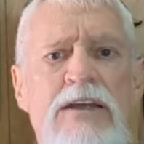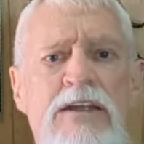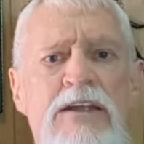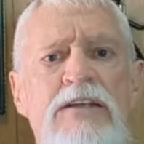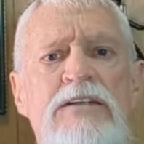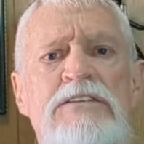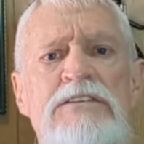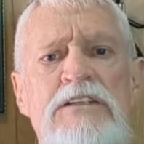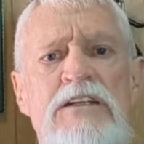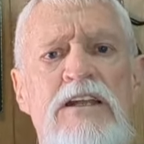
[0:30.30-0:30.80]
it
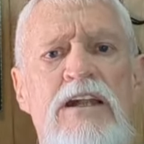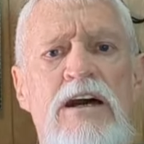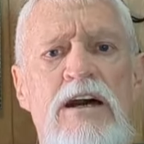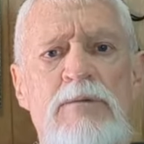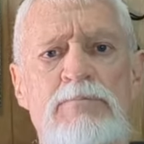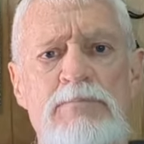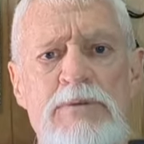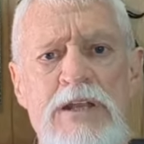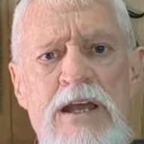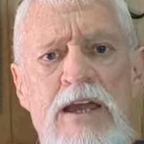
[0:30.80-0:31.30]
is an
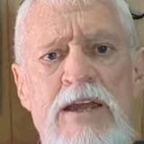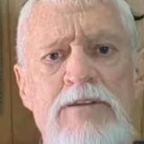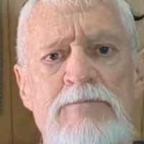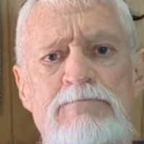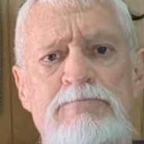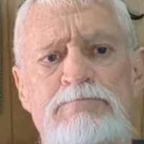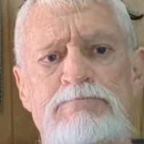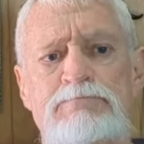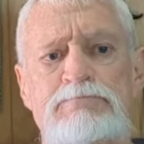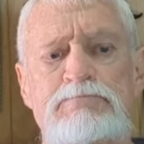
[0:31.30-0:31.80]
update
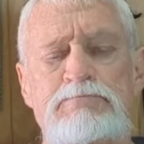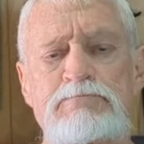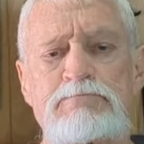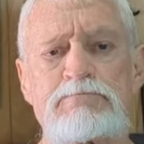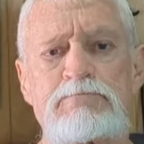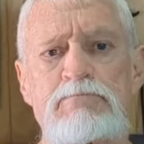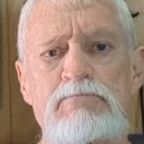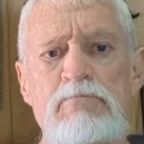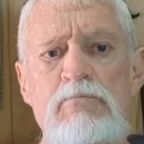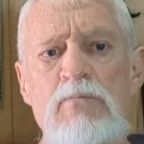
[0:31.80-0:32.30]

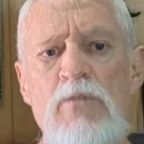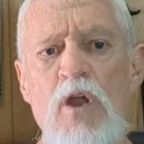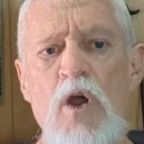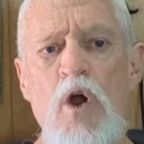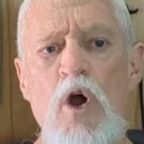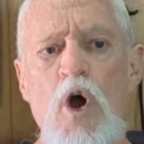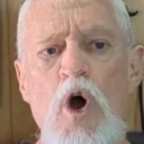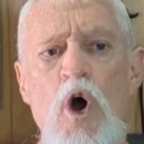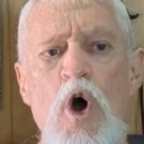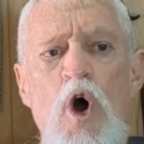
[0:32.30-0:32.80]

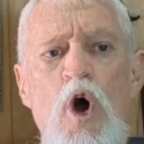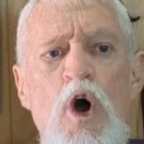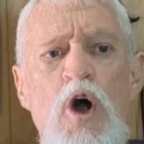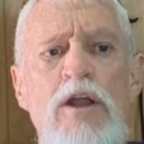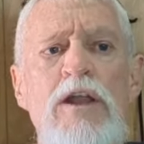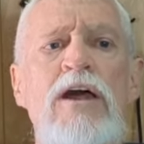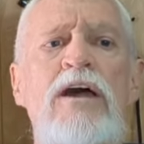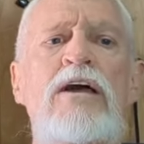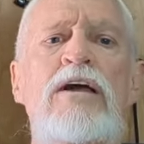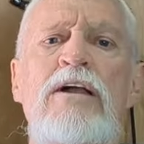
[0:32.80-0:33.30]

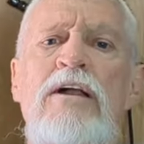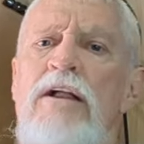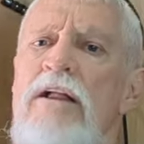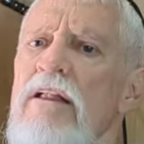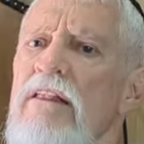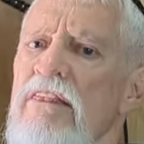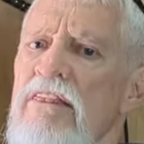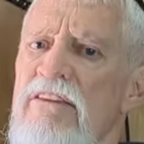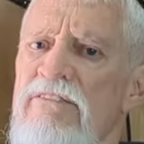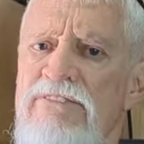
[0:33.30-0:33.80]
on
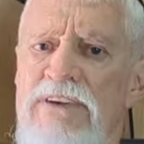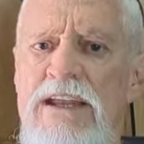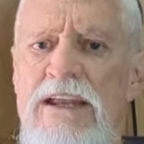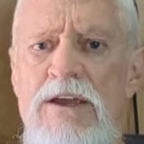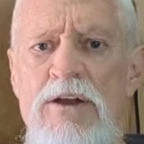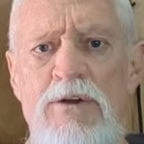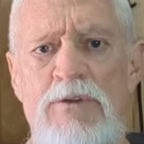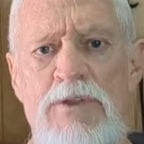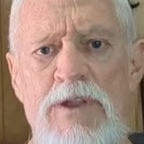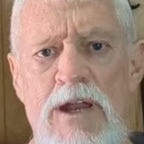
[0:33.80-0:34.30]
the
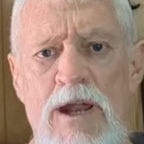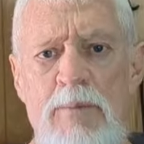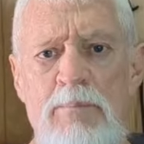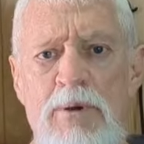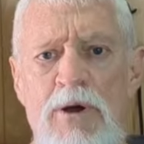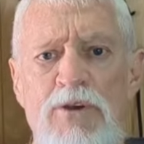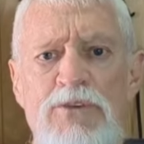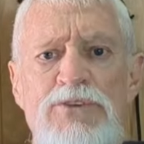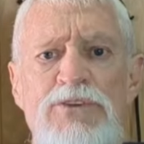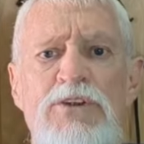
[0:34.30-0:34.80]
video that I
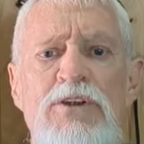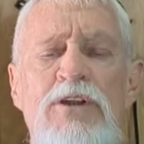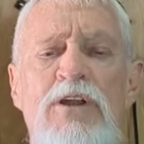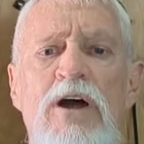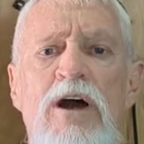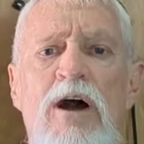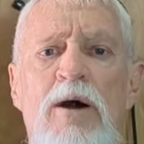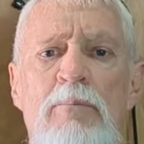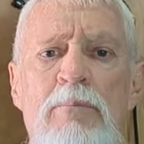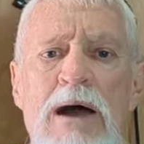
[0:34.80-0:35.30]
posted
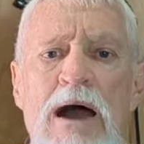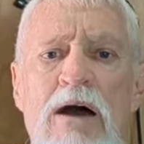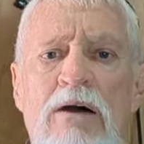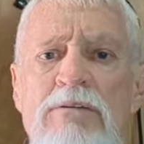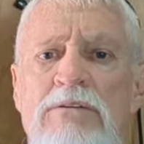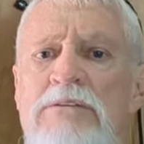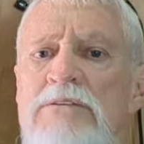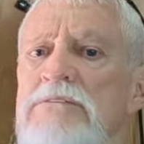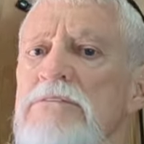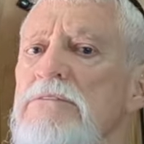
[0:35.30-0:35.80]

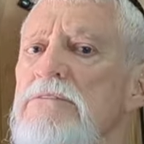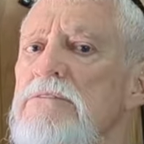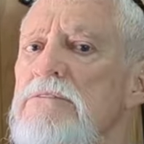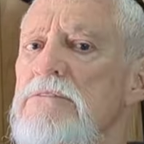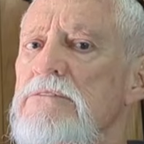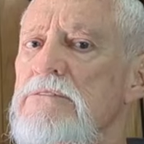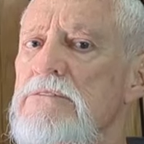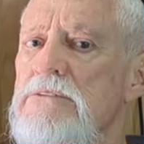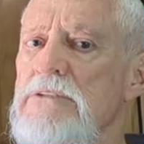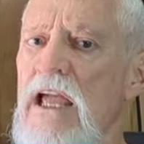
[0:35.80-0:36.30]
about
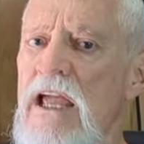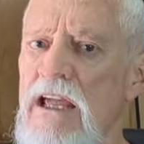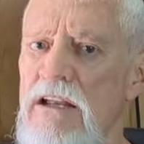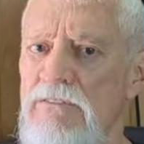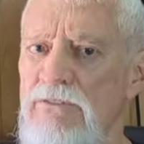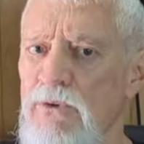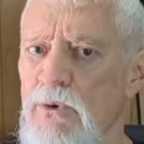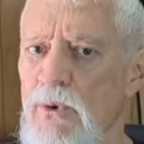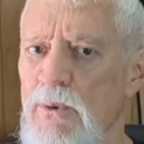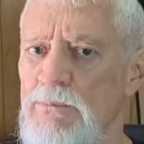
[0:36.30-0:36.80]

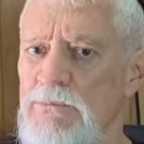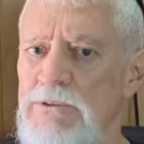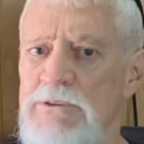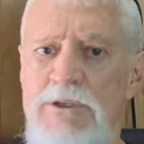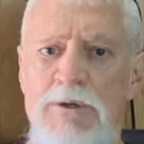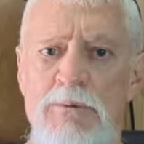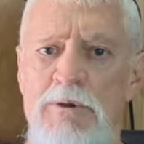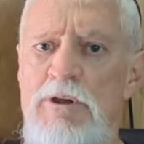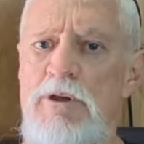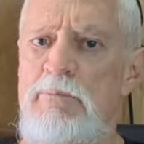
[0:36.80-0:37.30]
hand form,
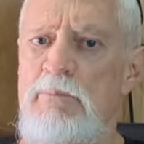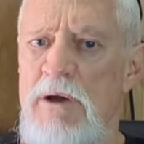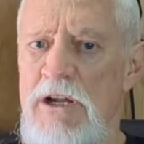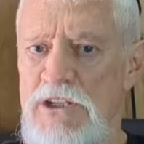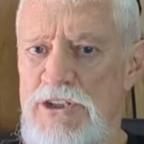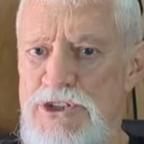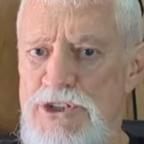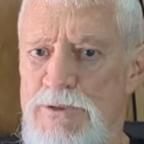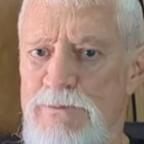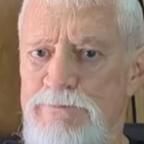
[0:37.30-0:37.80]
when you
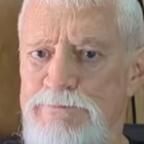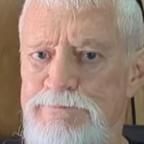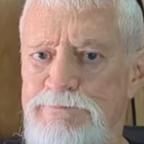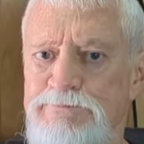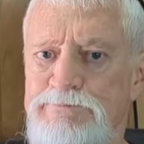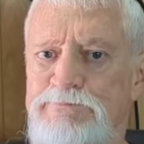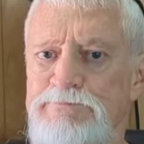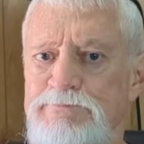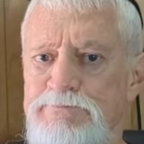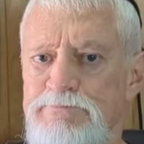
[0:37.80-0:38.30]
punch,
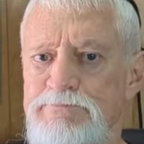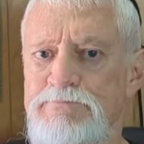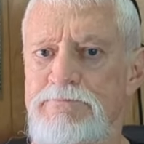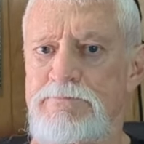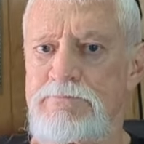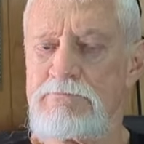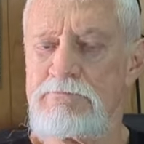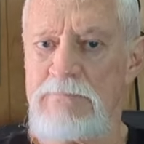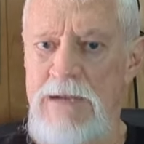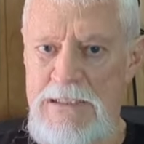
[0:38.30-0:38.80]

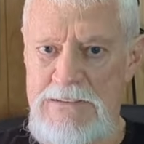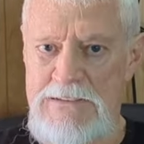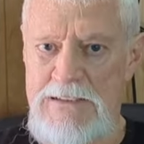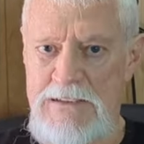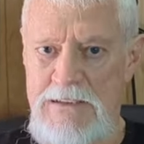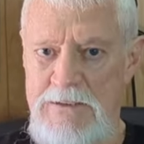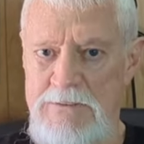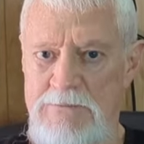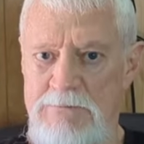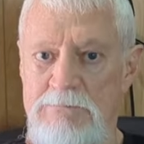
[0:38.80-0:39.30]

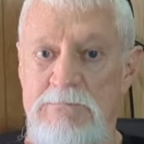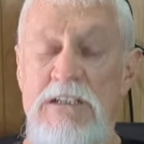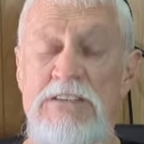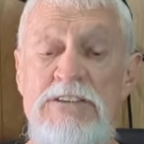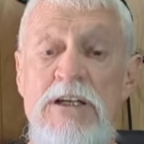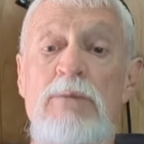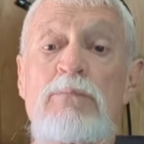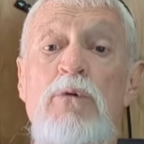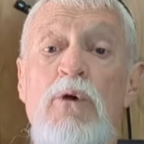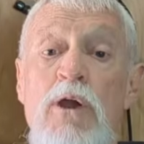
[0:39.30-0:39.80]
basically, because
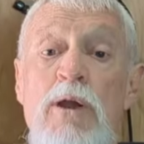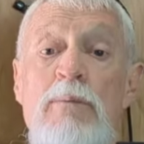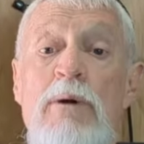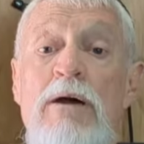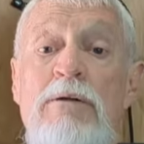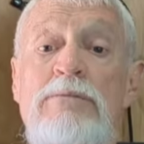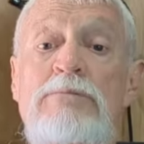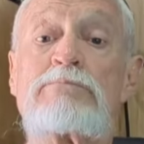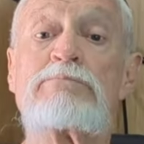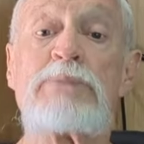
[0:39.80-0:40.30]
I'm worried
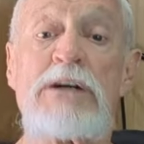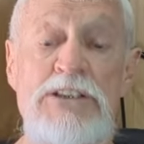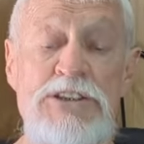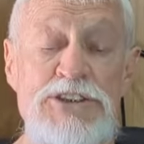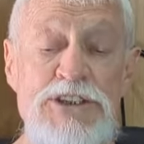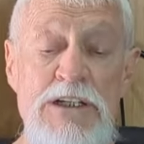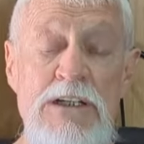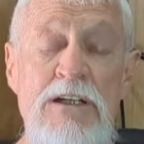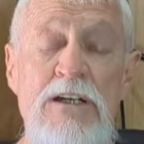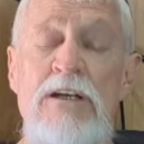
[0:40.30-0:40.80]
about
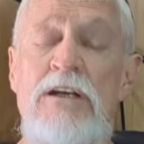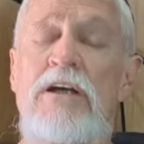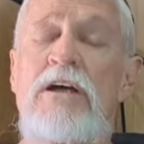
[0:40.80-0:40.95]
punching,